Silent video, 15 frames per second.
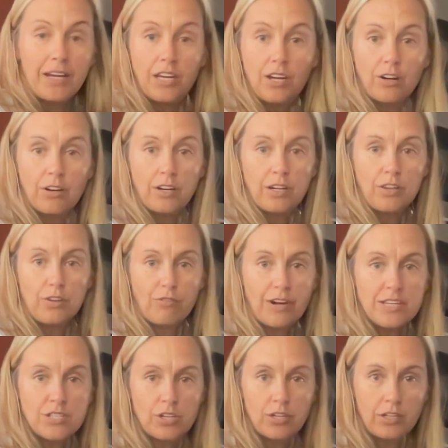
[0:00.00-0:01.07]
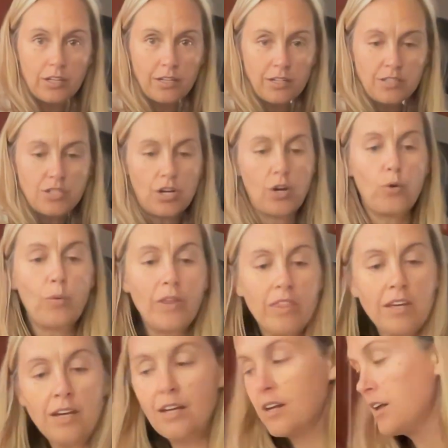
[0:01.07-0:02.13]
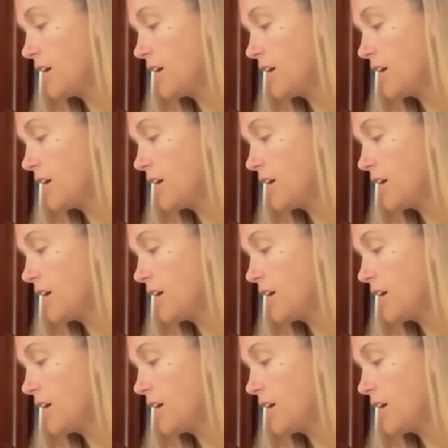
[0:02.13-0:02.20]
here in the rice cooker to go with it,